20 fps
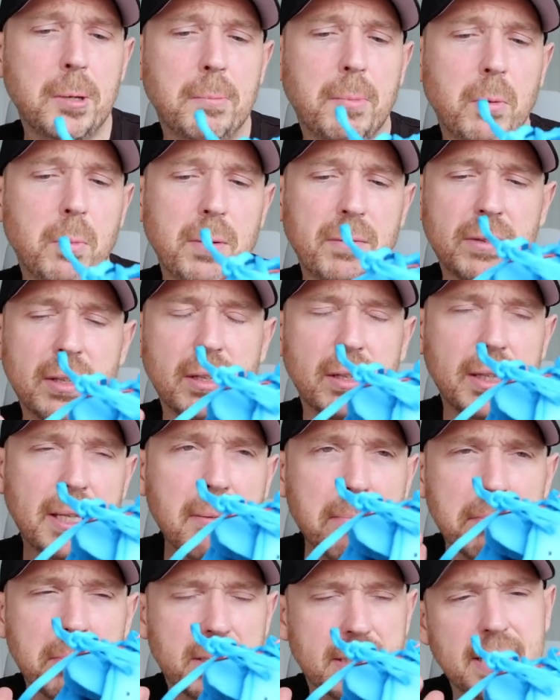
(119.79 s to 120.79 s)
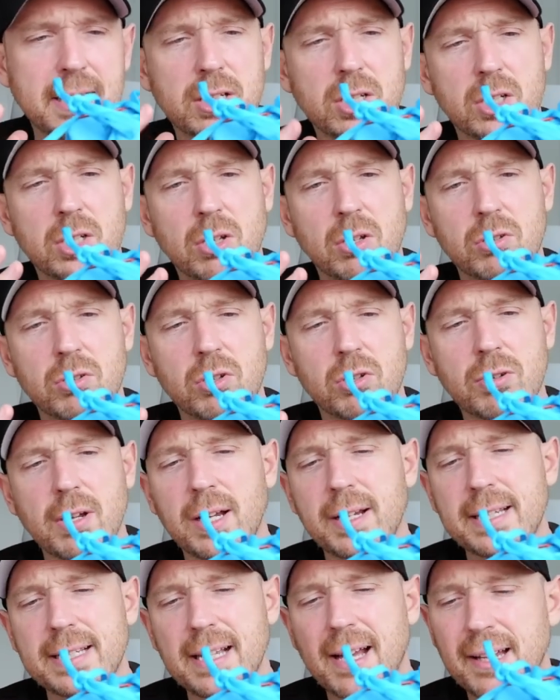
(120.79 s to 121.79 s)
but with the Nimbus, let's just concentrate
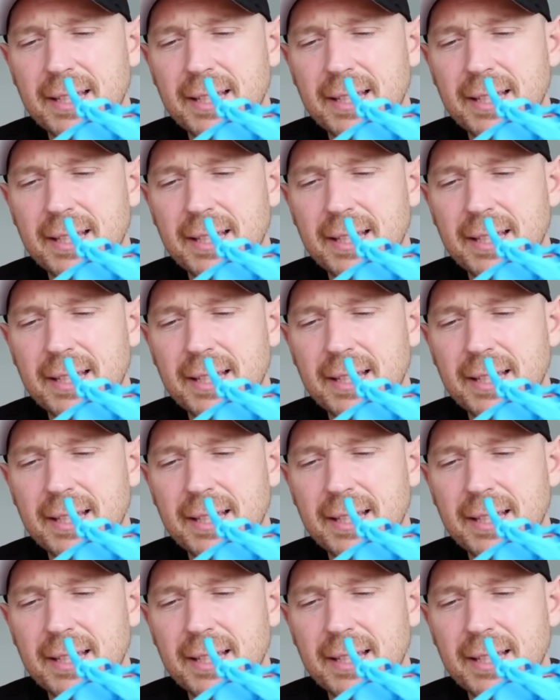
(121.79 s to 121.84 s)
on this,